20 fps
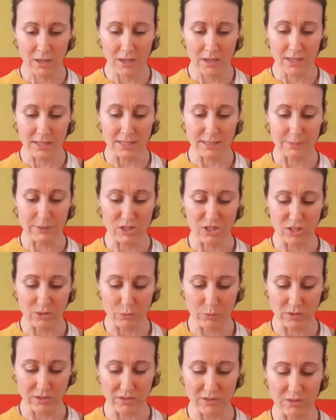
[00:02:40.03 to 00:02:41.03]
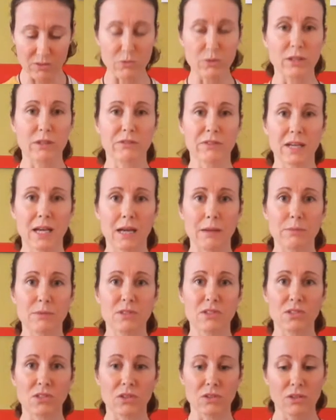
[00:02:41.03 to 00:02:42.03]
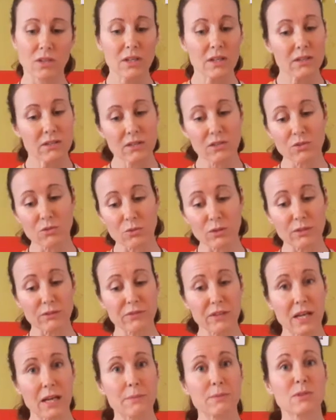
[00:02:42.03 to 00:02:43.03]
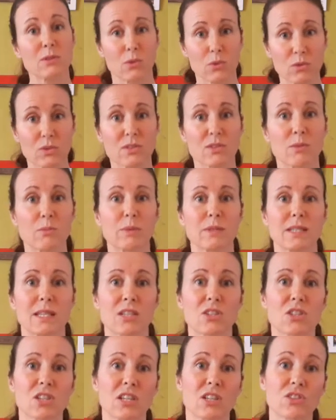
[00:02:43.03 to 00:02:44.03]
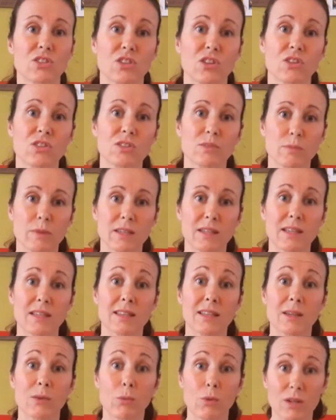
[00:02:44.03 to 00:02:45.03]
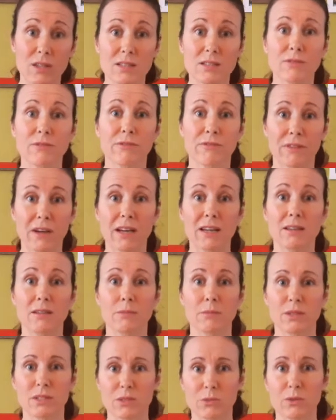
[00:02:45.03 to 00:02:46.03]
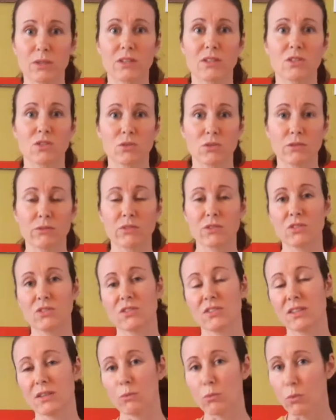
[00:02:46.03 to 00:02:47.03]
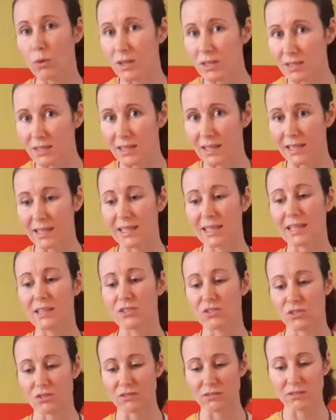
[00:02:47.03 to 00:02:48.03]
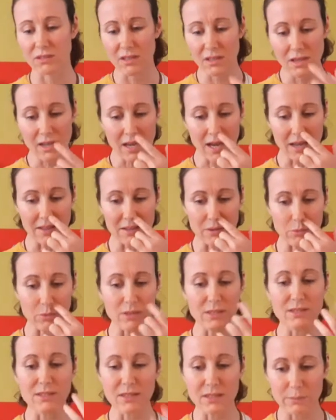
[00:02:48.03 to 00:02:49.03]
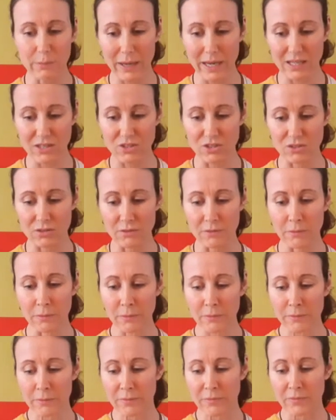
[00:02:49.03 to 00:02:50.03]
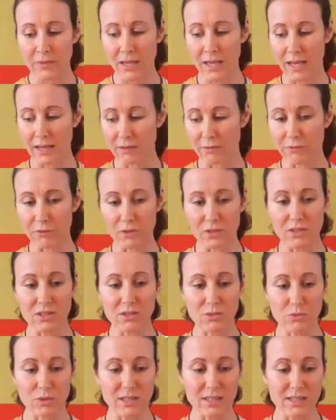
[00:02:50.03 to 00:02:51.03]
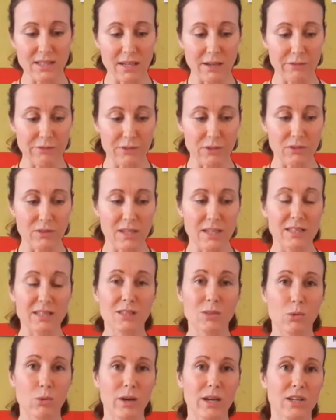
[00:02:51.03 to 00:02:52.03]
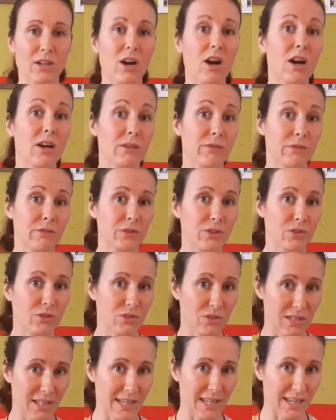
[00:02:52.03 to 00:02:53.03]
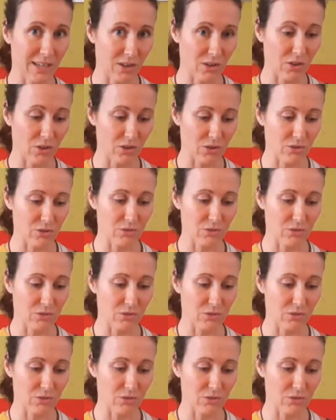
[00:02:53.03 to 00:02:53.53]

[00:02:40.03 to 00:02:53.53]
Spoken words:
especially with the Three of Cups. So the Three of Cups also potentially shows me that there was fun between the two of you. So there was a connection and there was this passion. And for this reason, I feel that it's quite hard for you to let go.